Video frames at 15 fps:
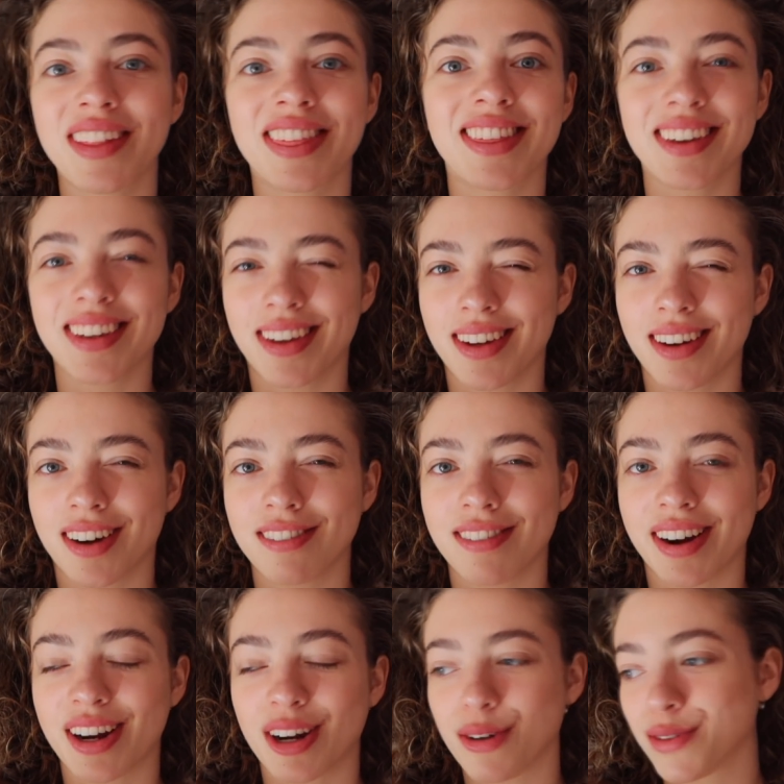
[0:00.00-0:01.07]
thinking I
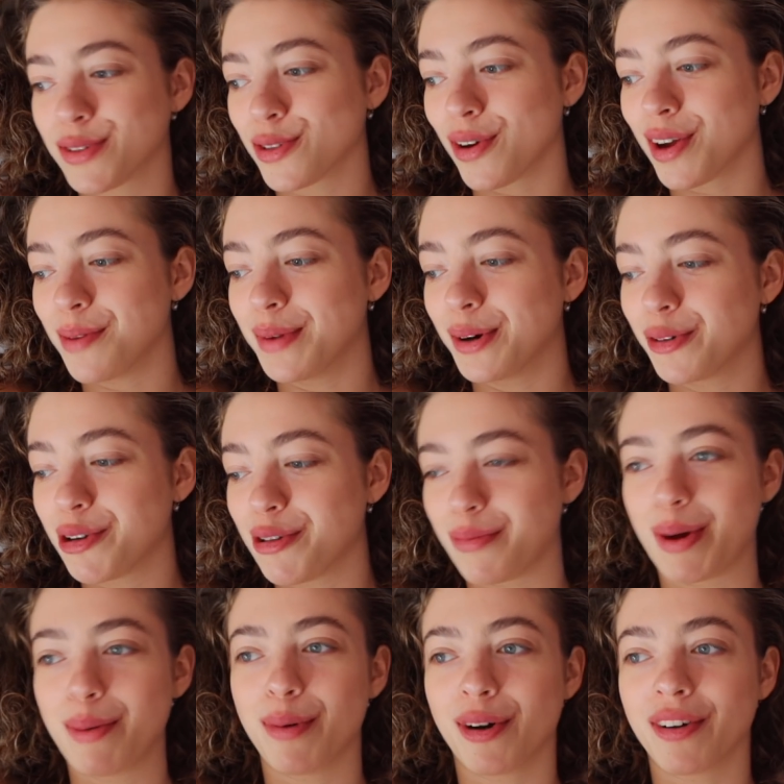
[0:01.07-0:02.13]
ran out of soy milk for
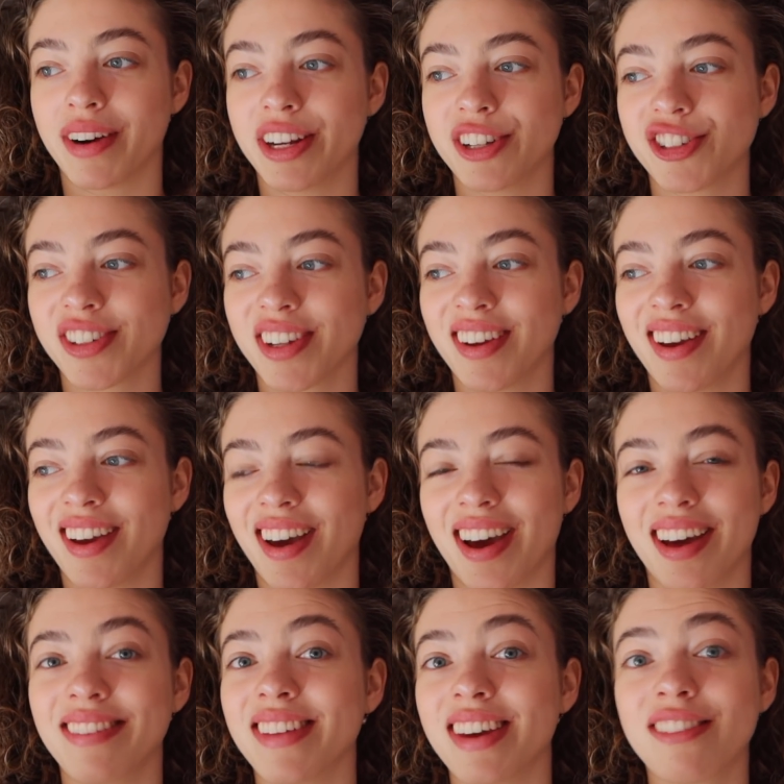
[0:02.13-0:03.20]
my porridge
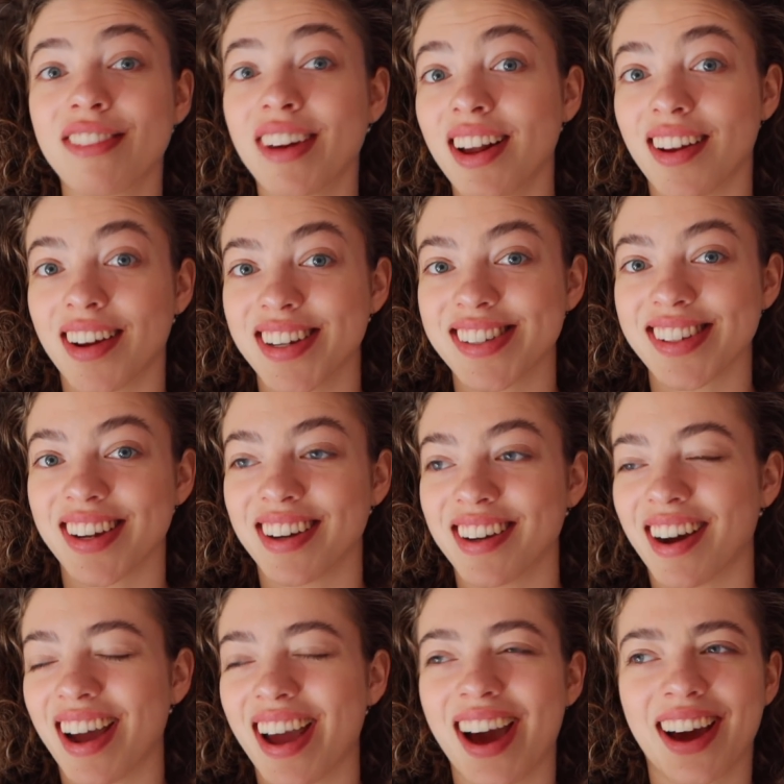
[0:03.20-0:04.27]
and then realizing
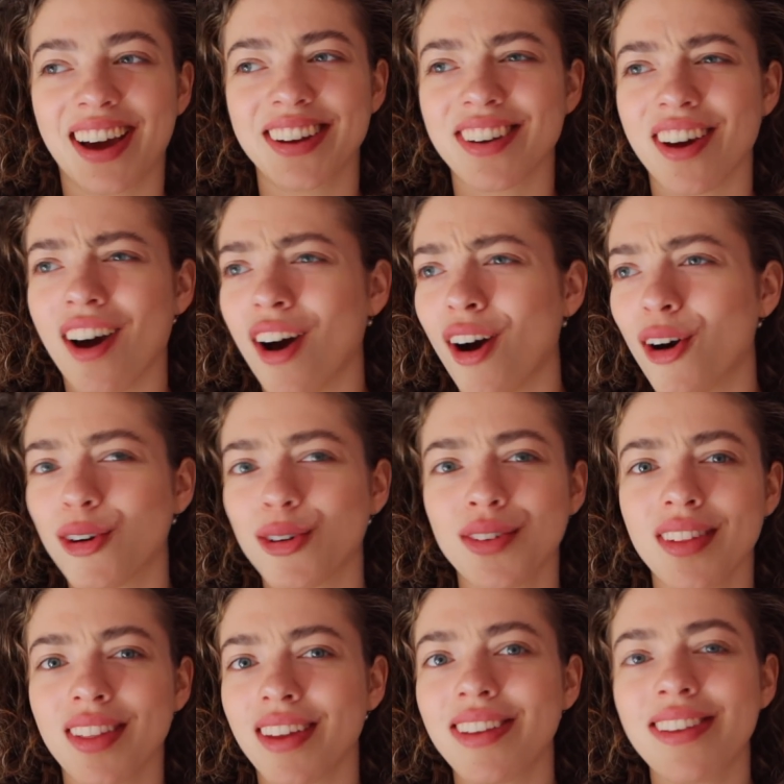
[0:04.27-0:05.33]
I had a
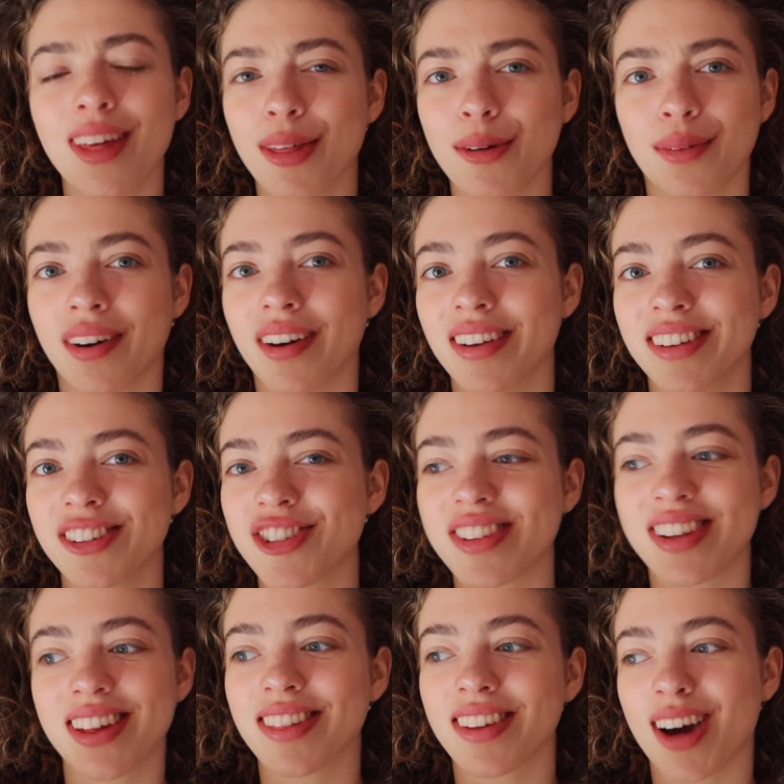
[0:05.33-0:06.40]
whole another one
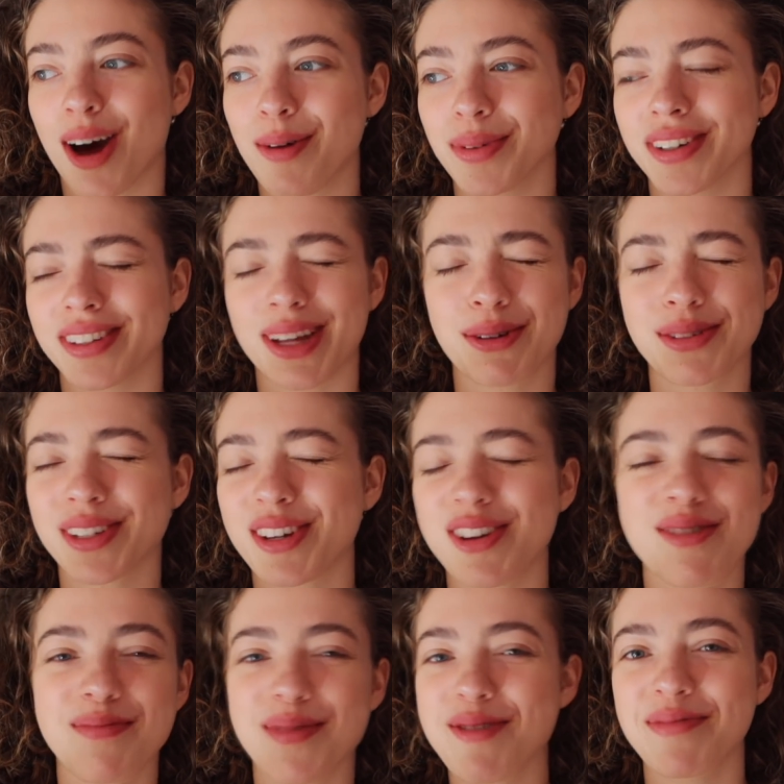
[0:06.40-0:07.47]
just in the cupboard. That was a
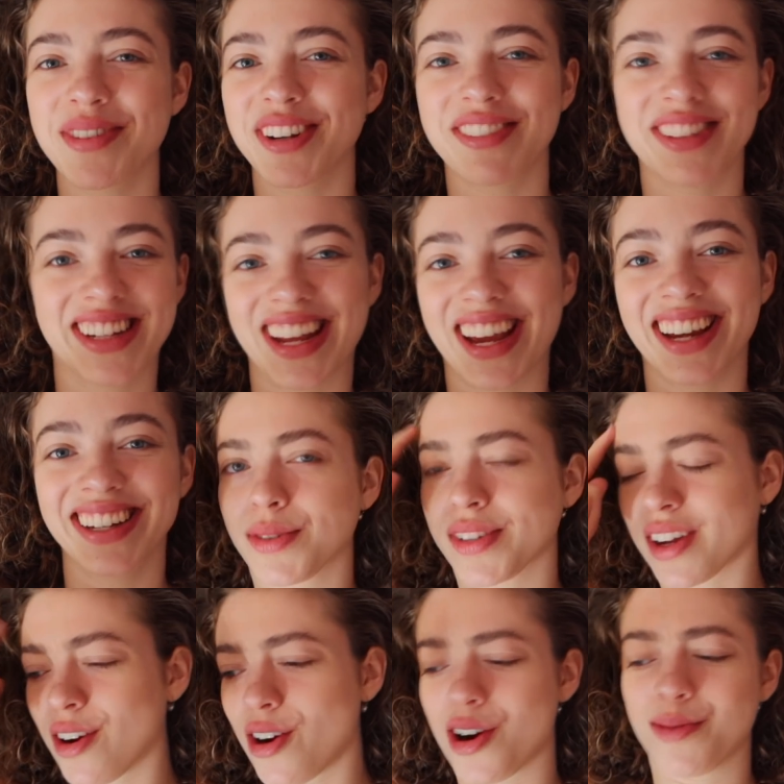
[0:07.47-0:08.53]
good moment of the day. It was
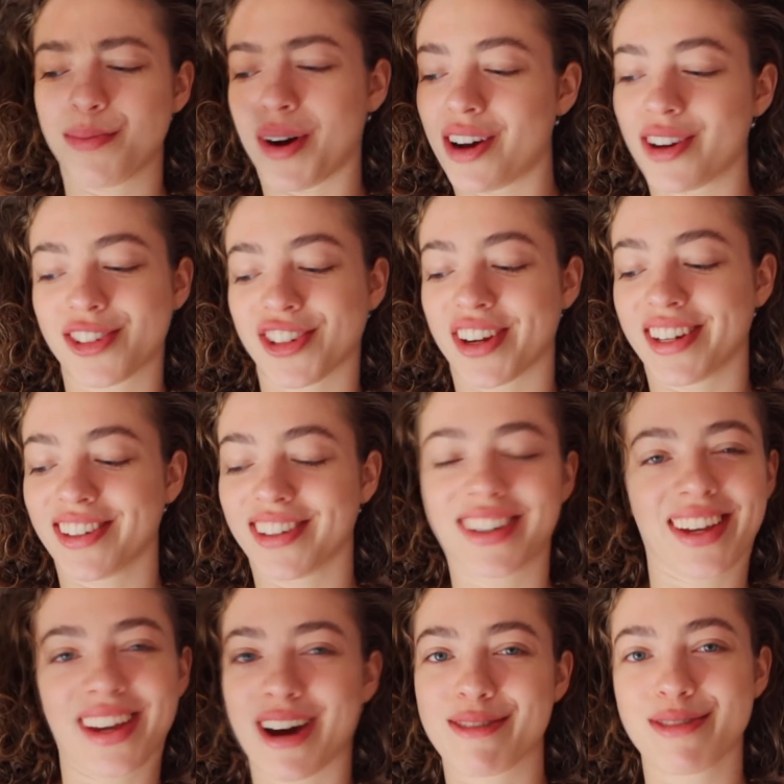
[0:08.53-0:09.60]
like, past Jade
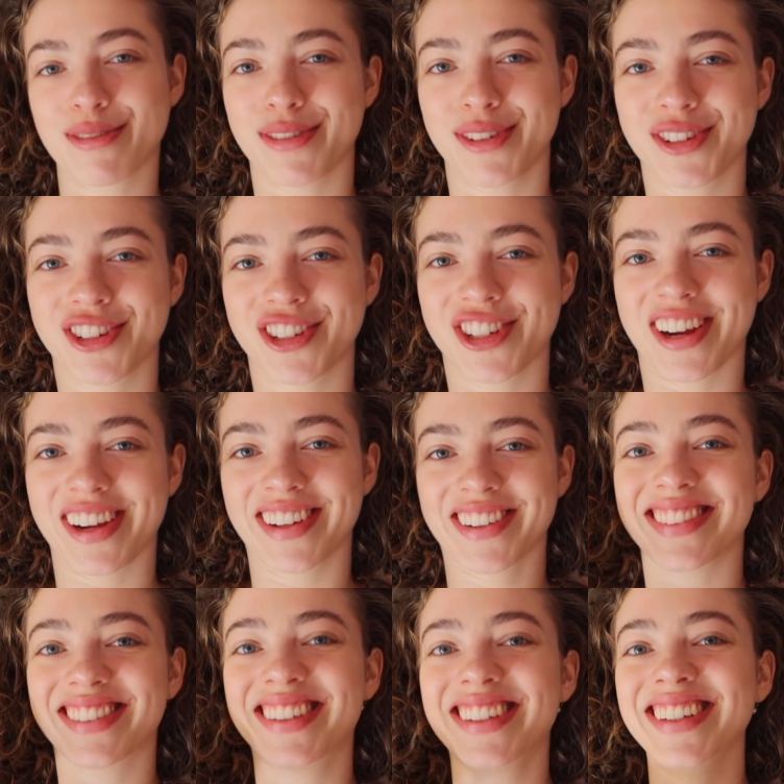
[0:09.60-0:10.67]
looking out for future Jade.
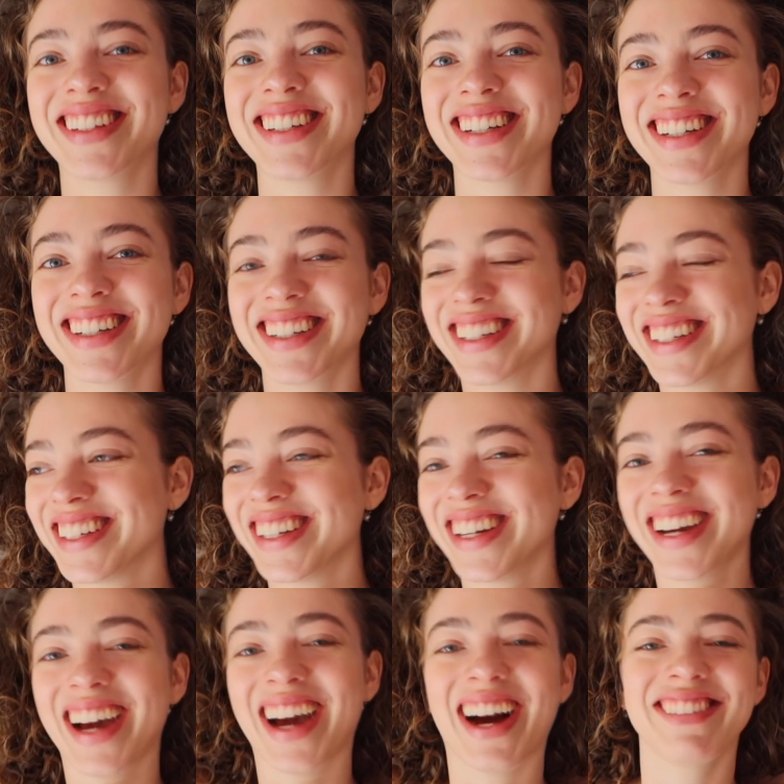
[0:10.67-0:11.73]

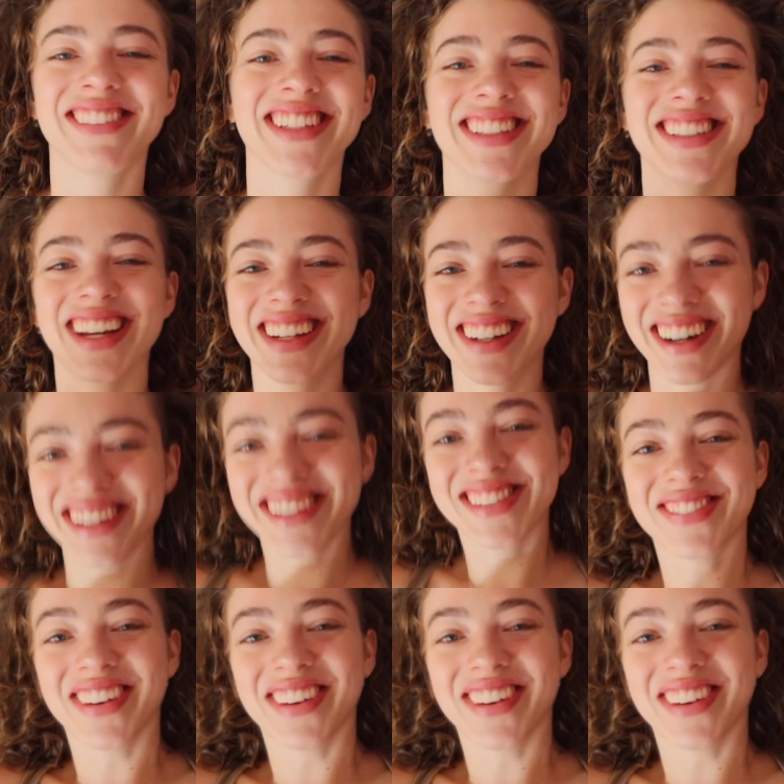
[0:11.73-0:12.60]
Have a good day, guys.